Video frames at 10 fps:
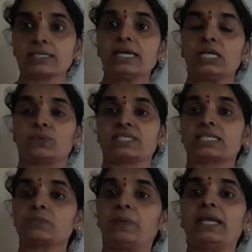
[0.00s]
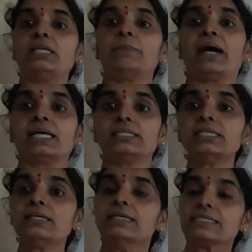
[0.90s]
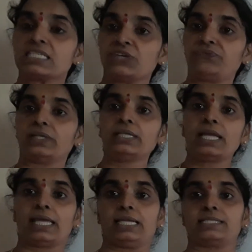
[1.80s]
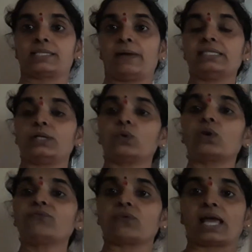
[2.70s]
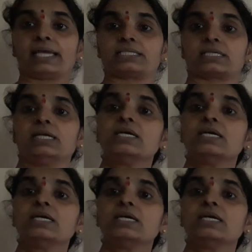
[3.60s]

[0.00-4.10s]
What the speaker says: It was explained by the Stephen Hales. And the role of light.